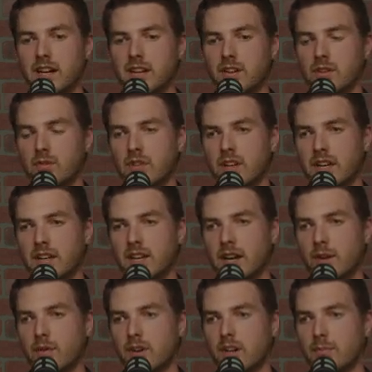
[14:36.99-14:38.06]
I knew that
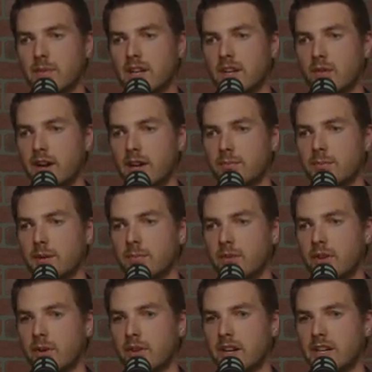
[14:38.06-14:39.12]
I wanted to be around
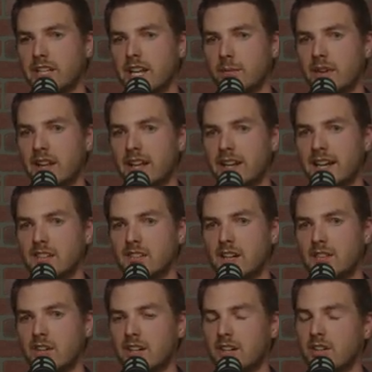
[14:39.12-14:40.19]
people that were going to take me to that next
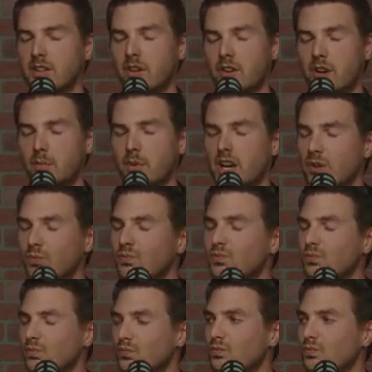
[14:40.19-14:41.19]
level. I couldn't go there on my own.